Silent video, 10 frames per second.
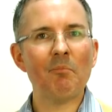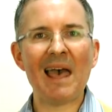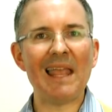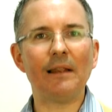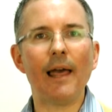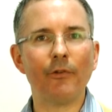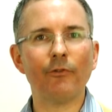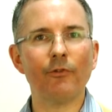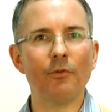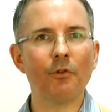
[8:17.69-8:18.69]
pay
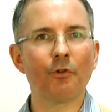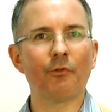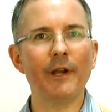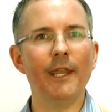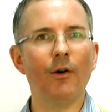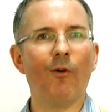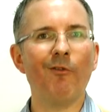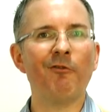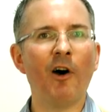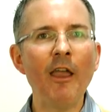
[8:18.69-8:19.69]
less than 3 or
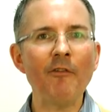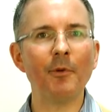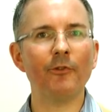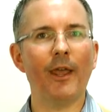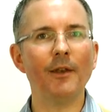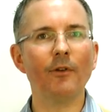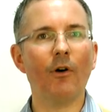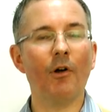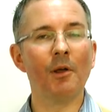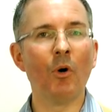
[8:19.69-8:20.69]
5%
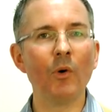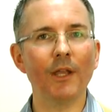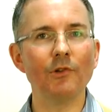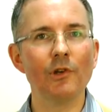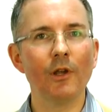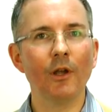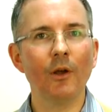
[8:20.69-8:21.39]
on a mortgage?